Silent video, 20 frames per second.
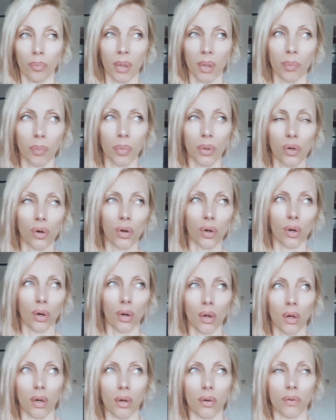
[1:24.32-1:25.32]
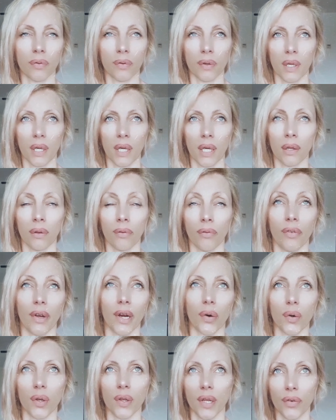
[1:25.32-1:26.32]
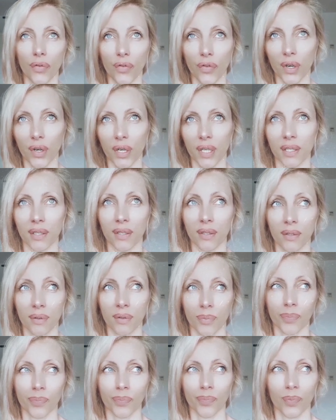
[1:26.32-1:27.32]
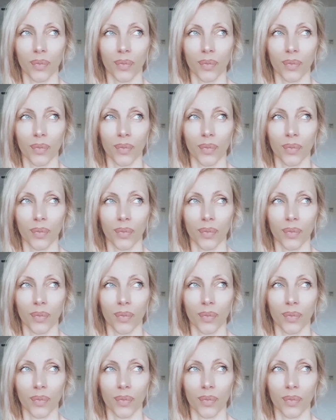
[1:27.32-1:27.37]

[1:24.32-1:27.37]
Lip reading: People call love in very different,